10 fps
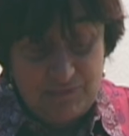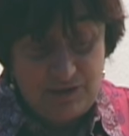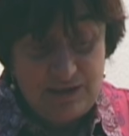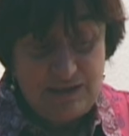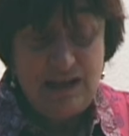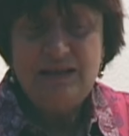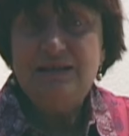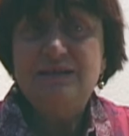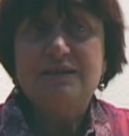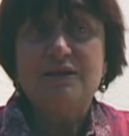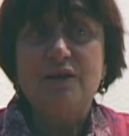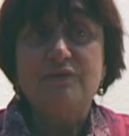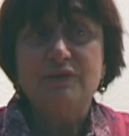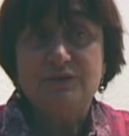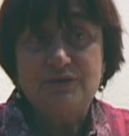she slightly
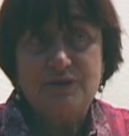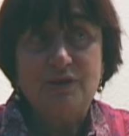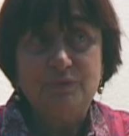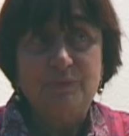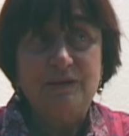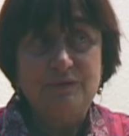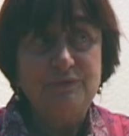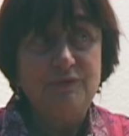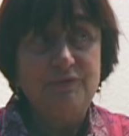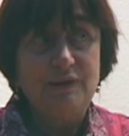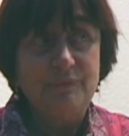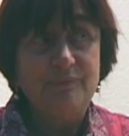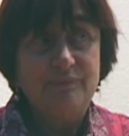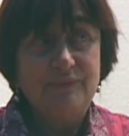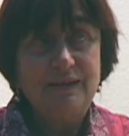discovered in the second part of the film.
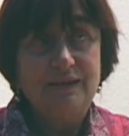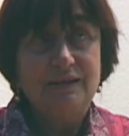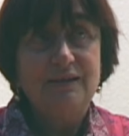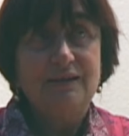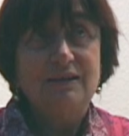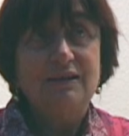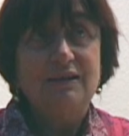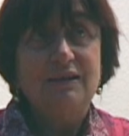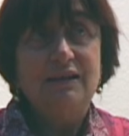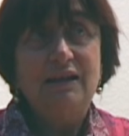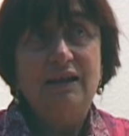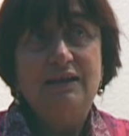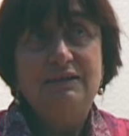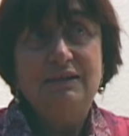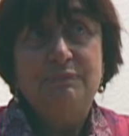
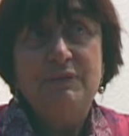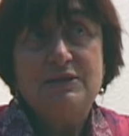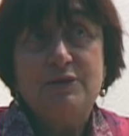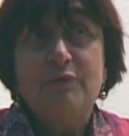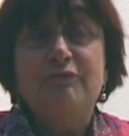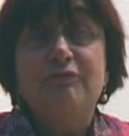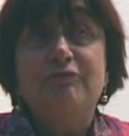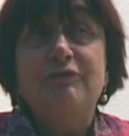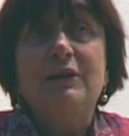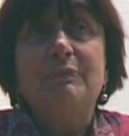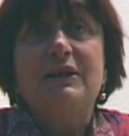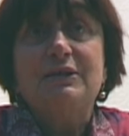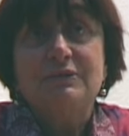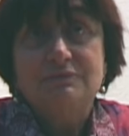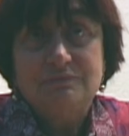And it makes her feel
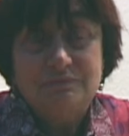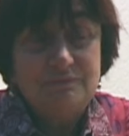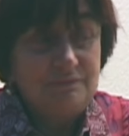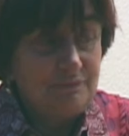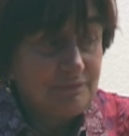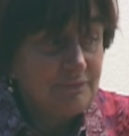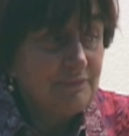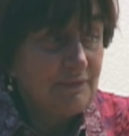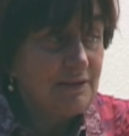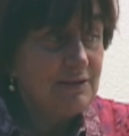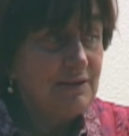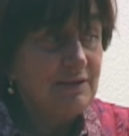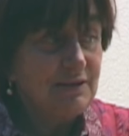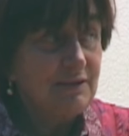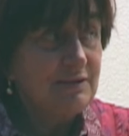better.
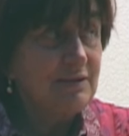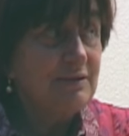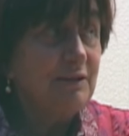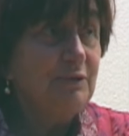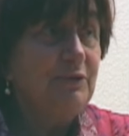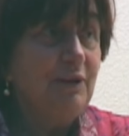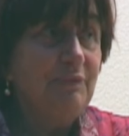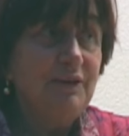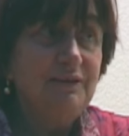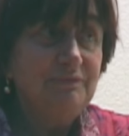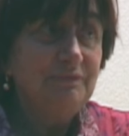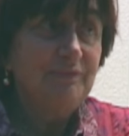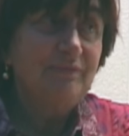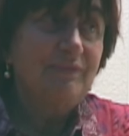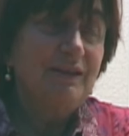It's, it's, it's a good something.
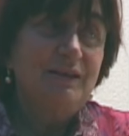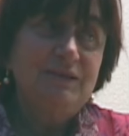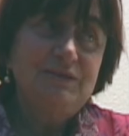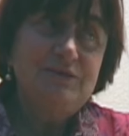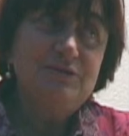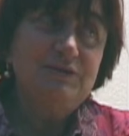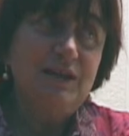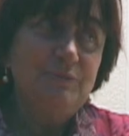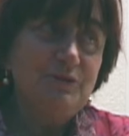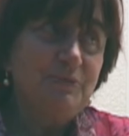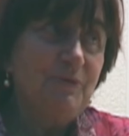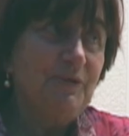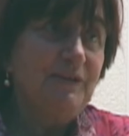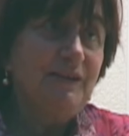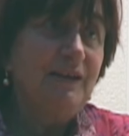Doesn't tell much
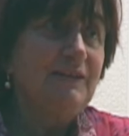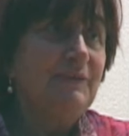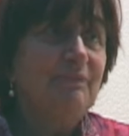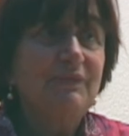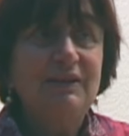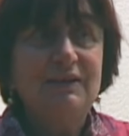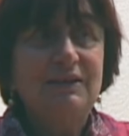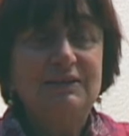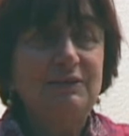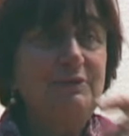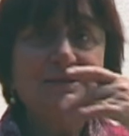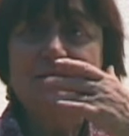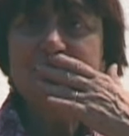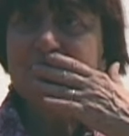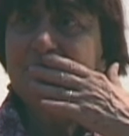more than that. There was another